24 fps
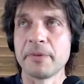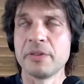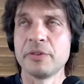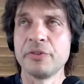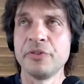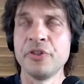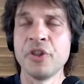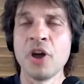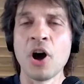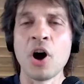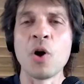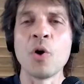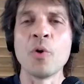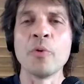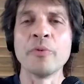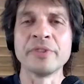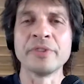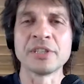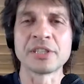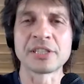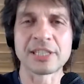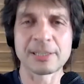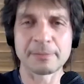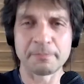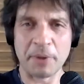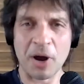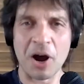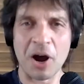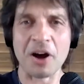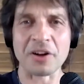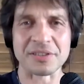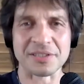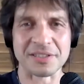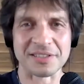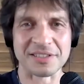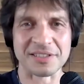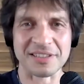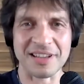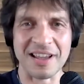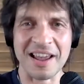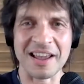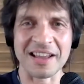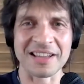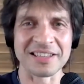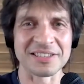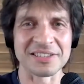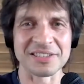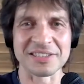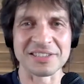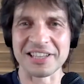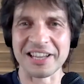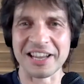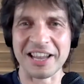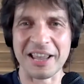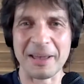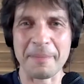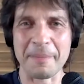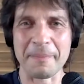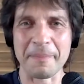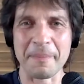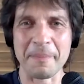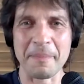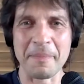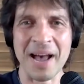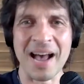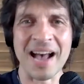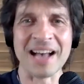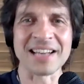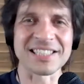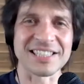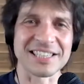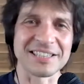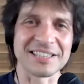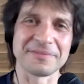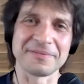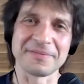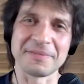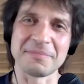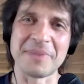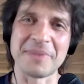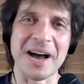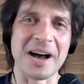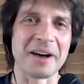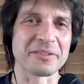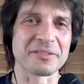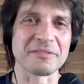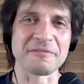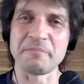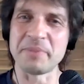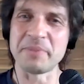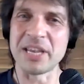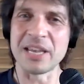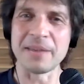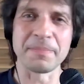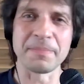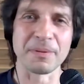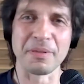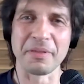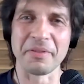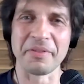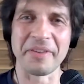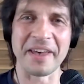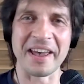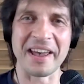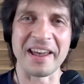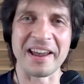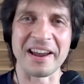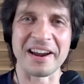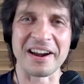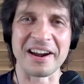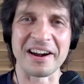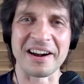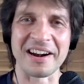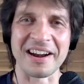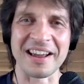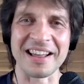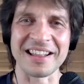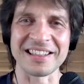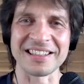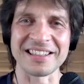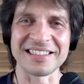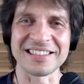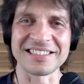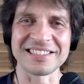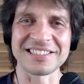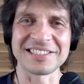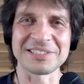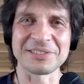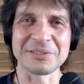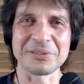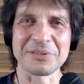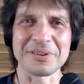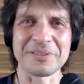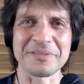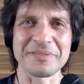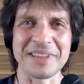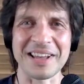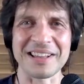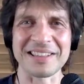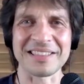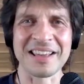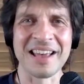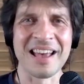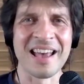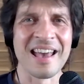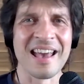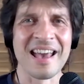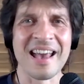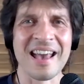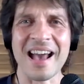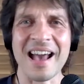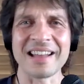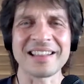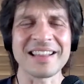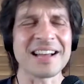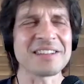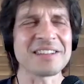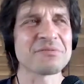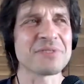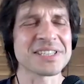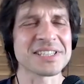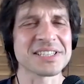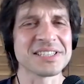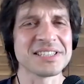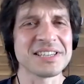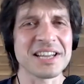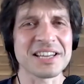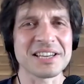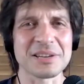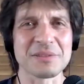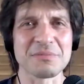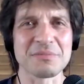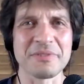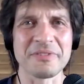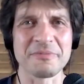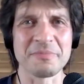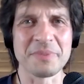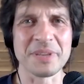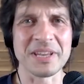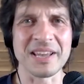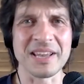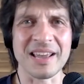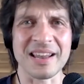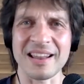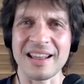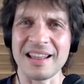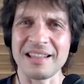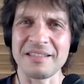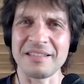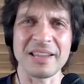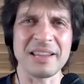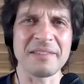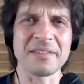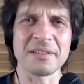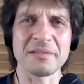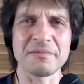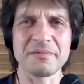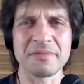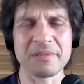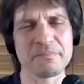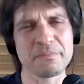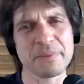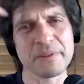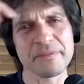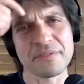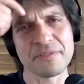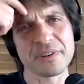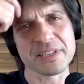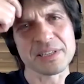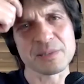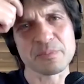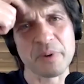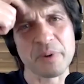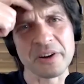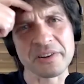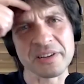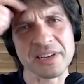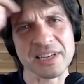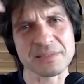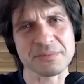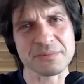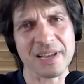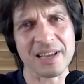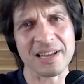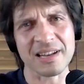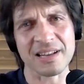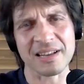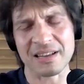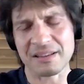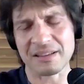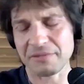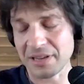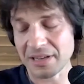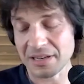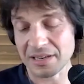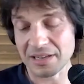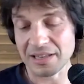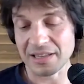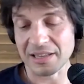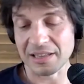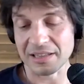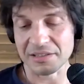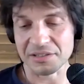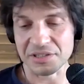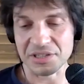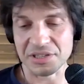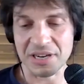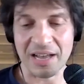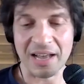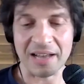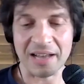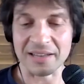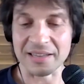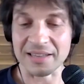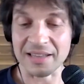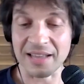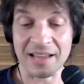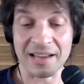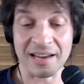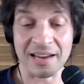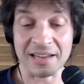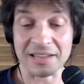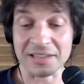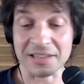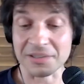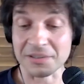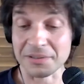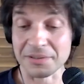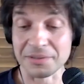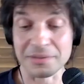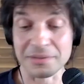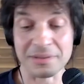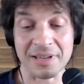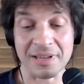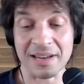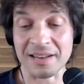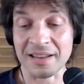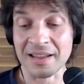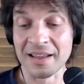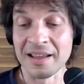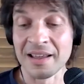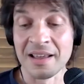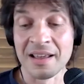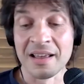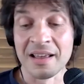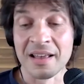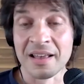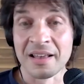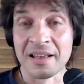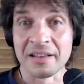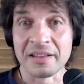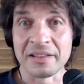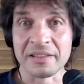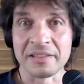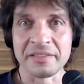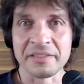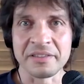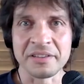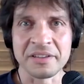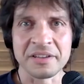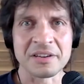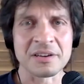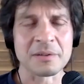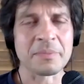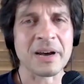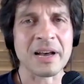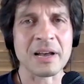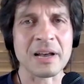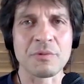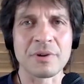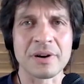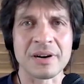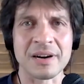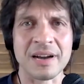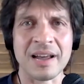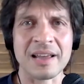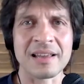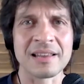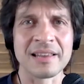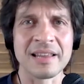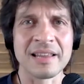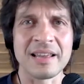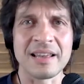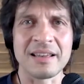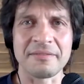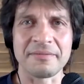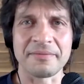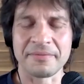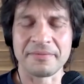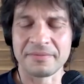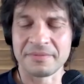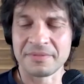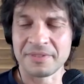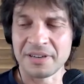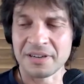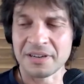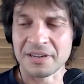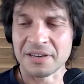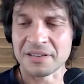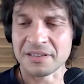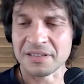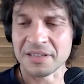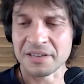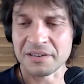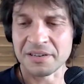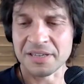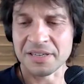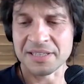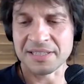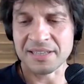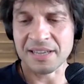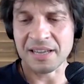known spots, and there's like a massive amount of people there, and sort of that resonated with me. And even before this podcast, we had a little chat, and I told you that nearby where I live, there is